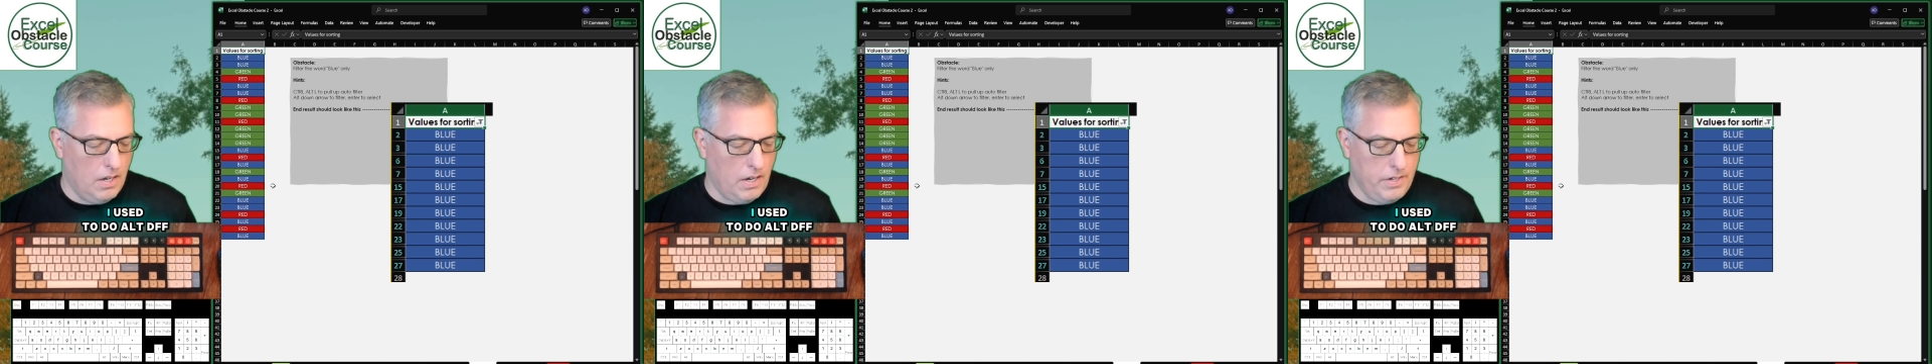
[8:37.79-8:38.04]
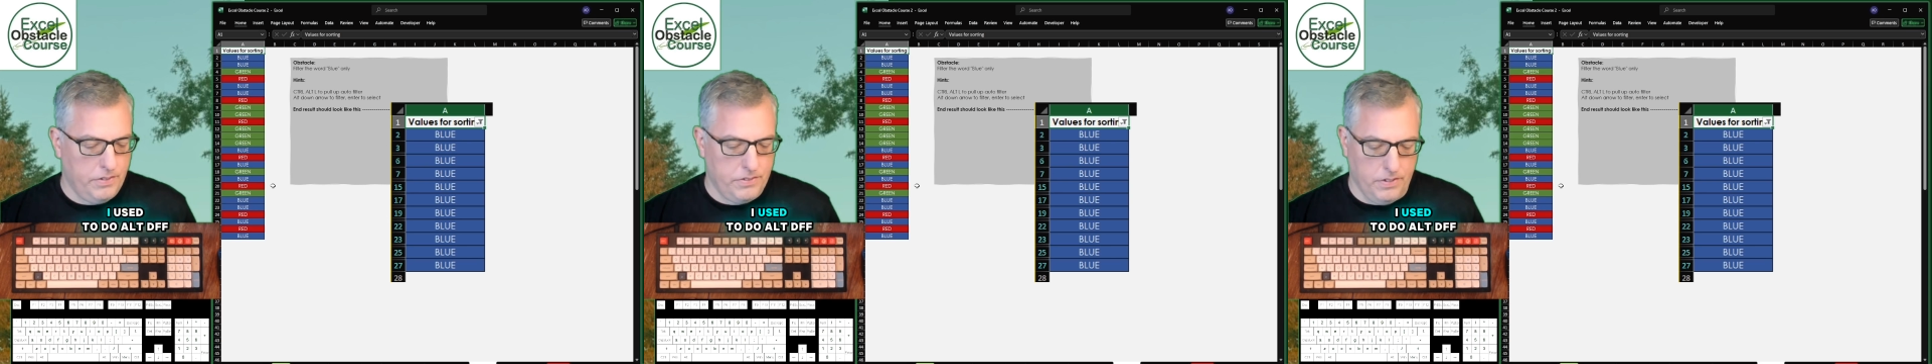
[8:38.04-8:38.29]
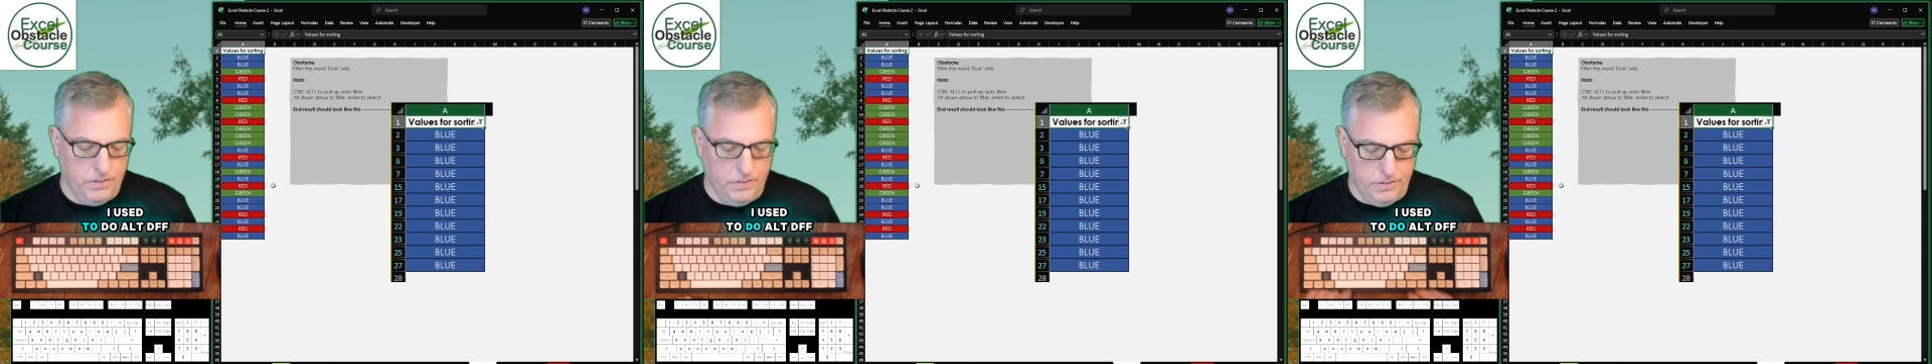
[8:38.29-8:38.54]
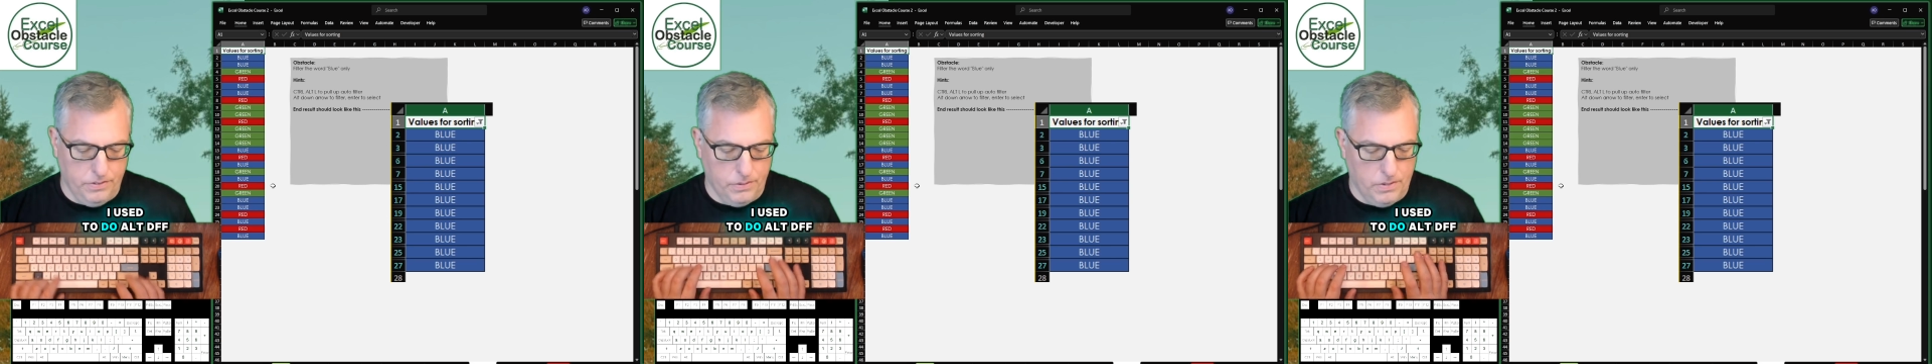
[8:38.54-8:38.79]
I used to
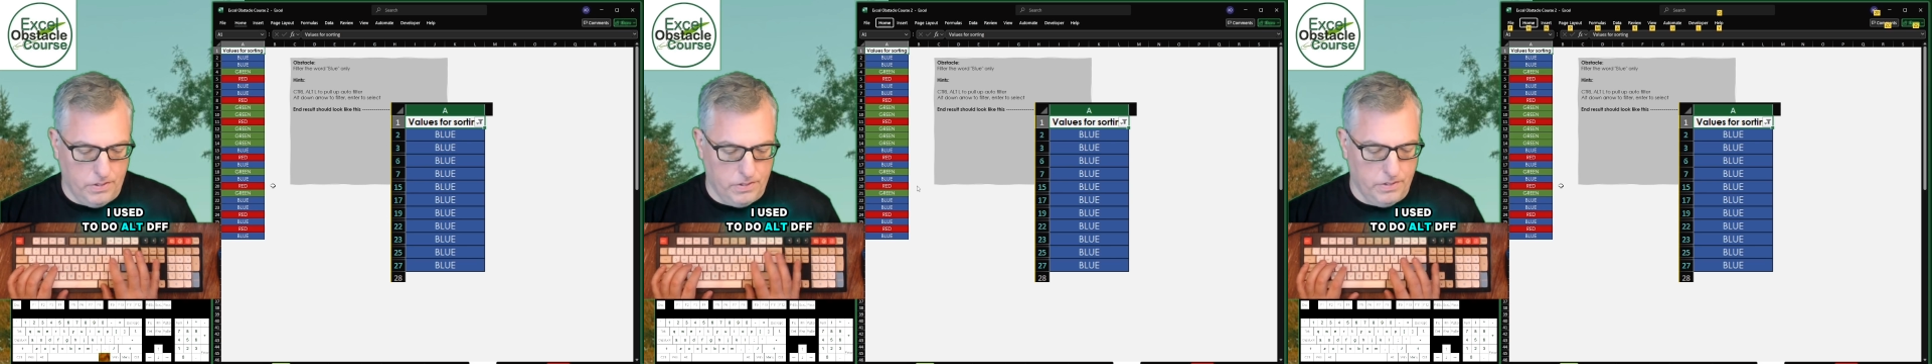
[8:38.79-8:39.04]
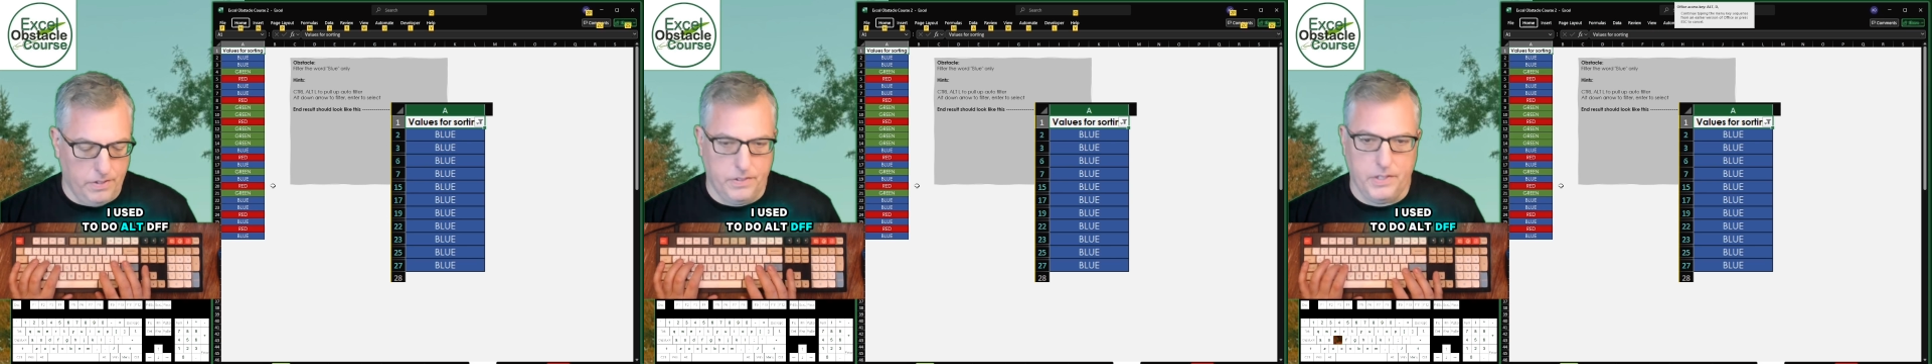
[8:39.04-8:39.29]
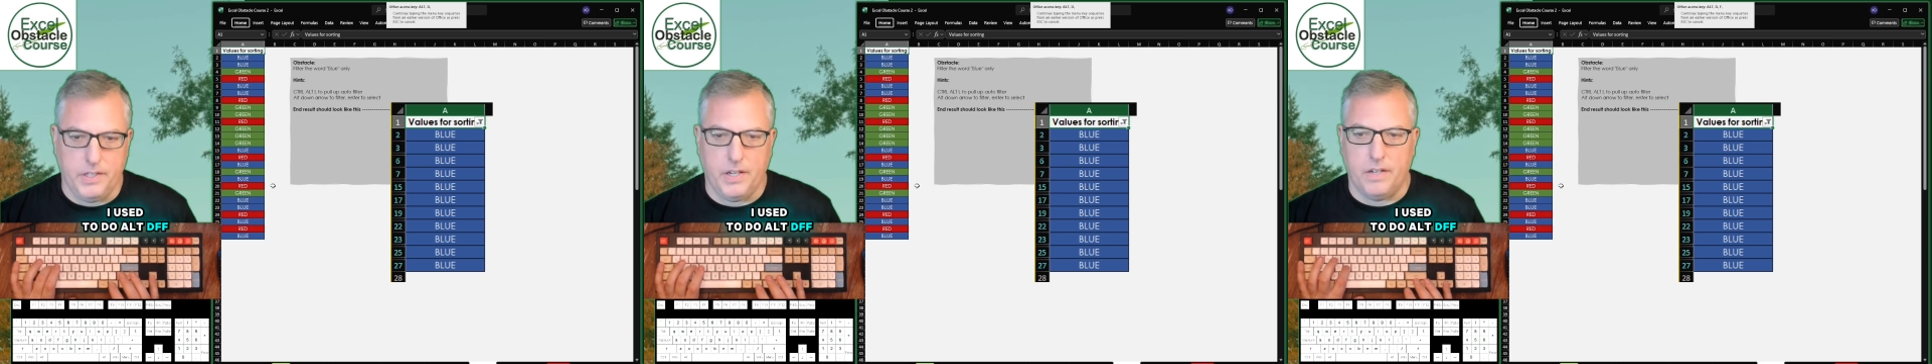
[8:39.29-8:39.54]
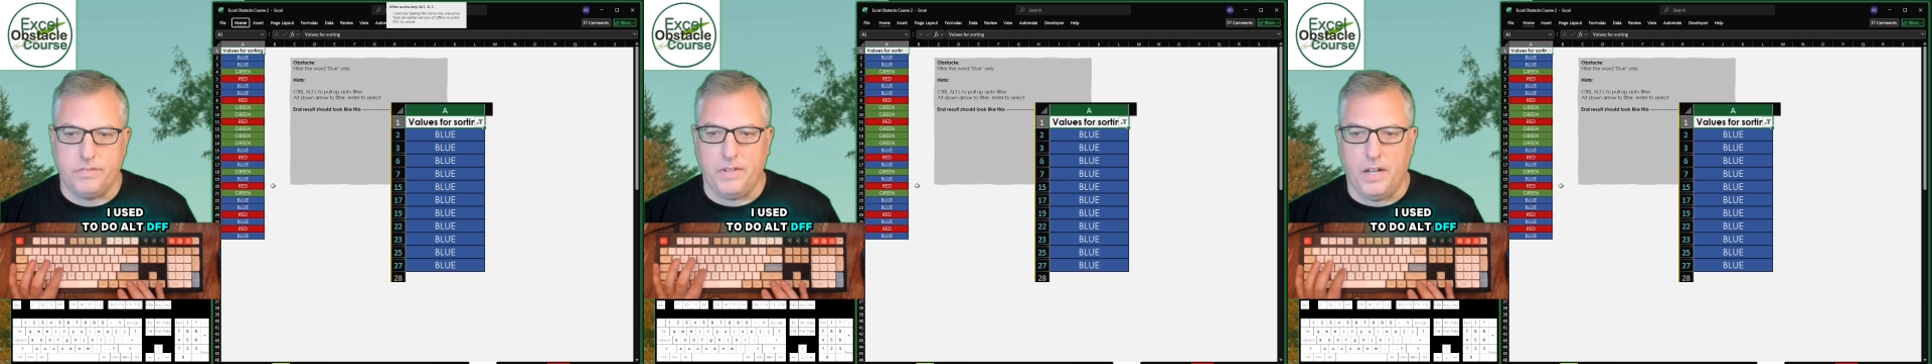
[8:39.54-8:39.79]
do Alt D
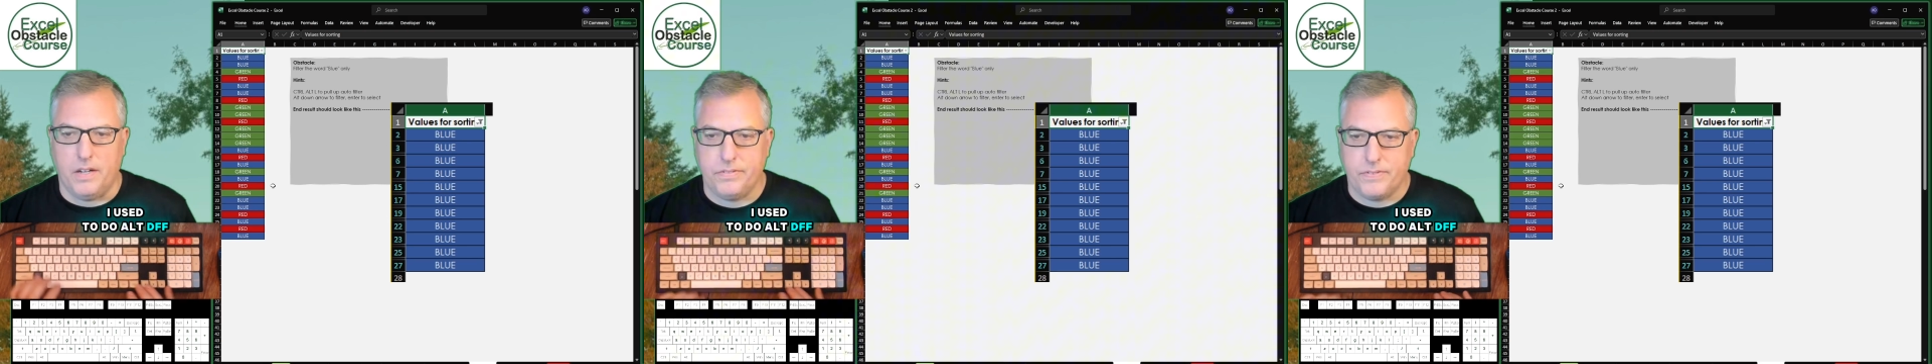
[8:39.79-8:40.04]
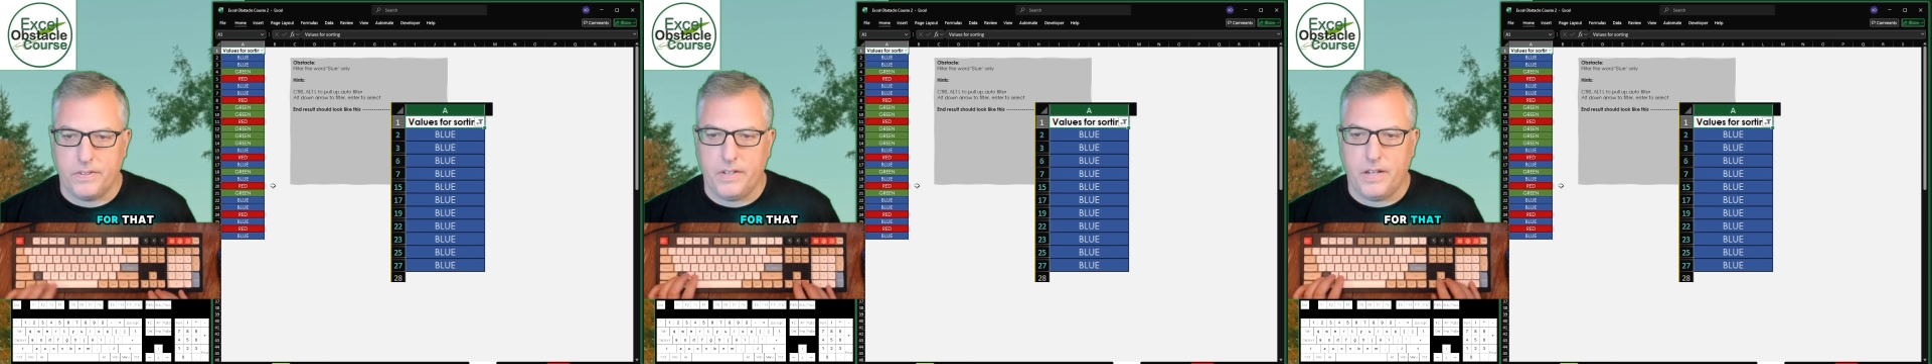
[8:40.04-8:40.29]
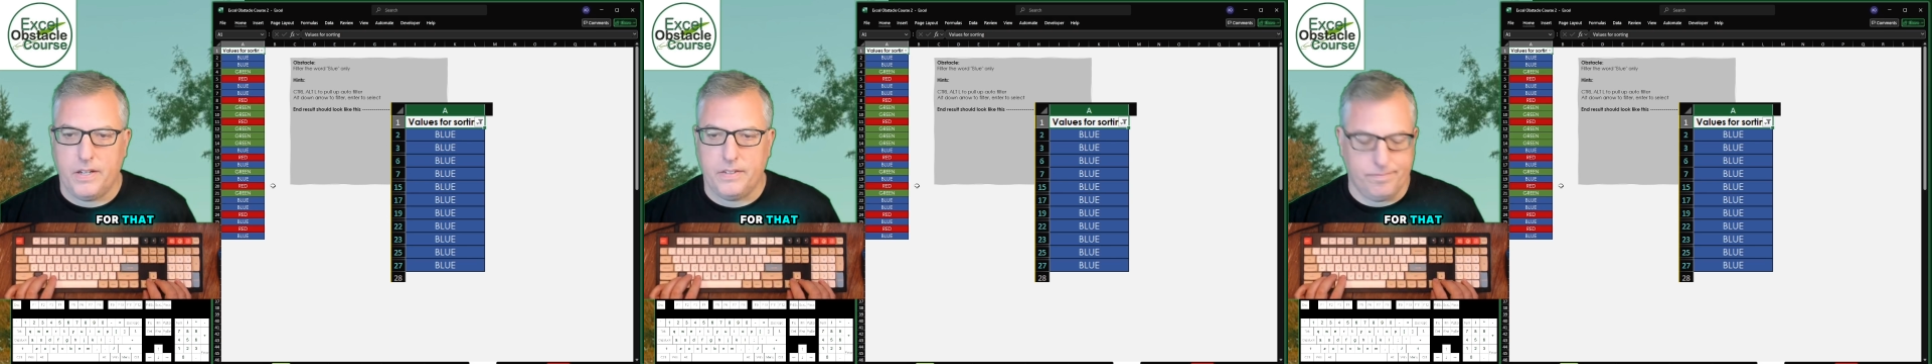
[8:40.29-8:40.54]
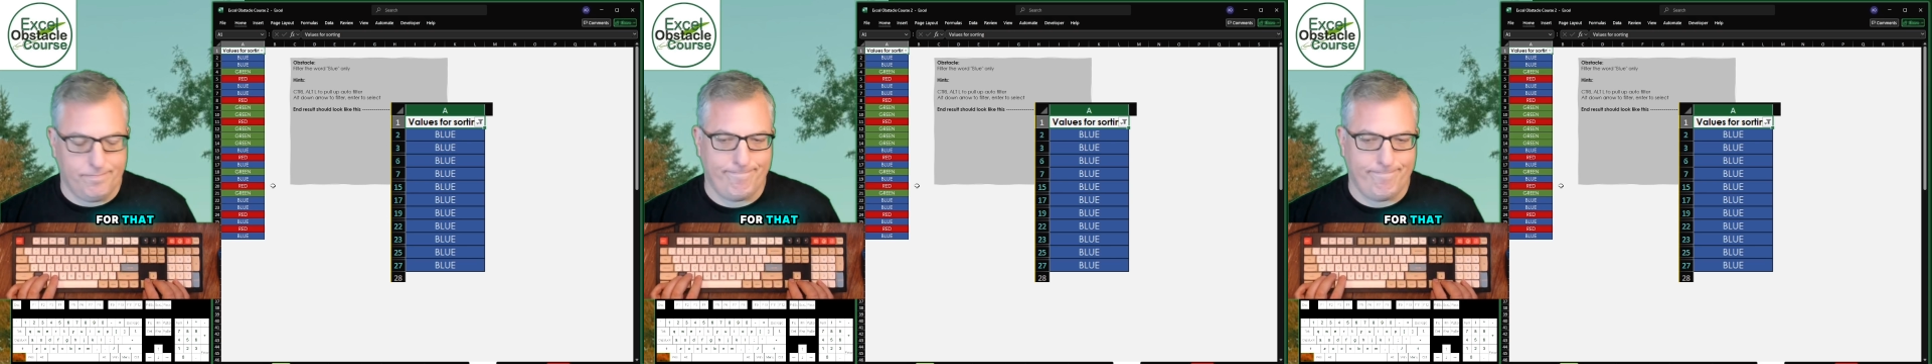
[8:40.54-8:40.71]
F F for that.